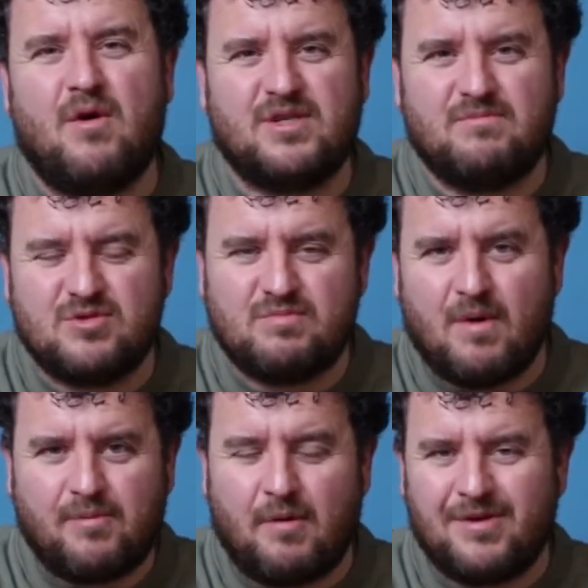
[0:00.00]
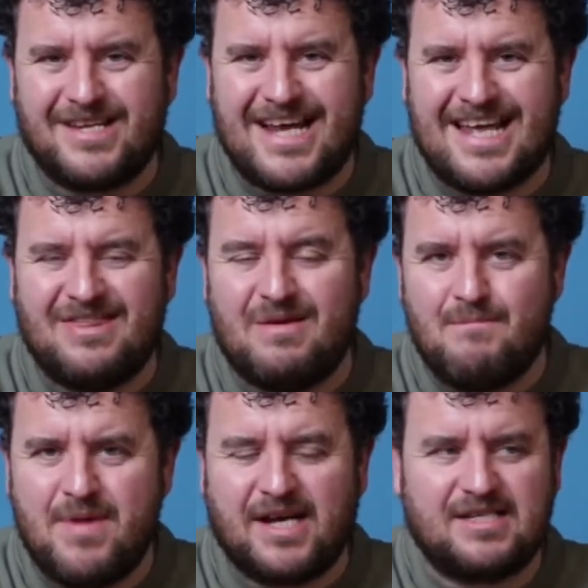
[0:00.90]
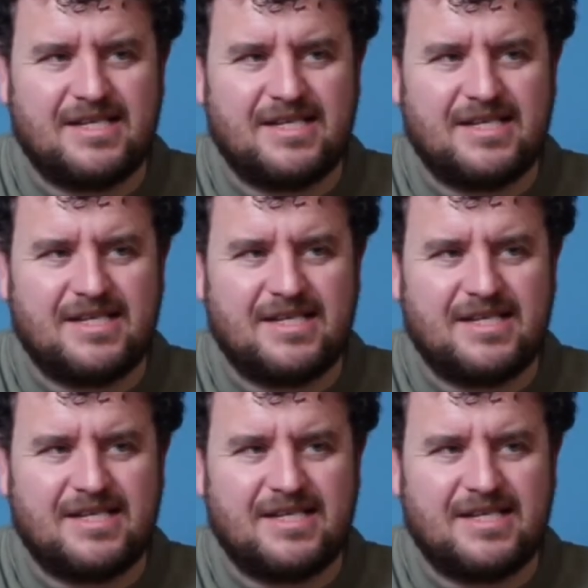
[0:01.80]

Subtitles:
It's much more prominent in the mix.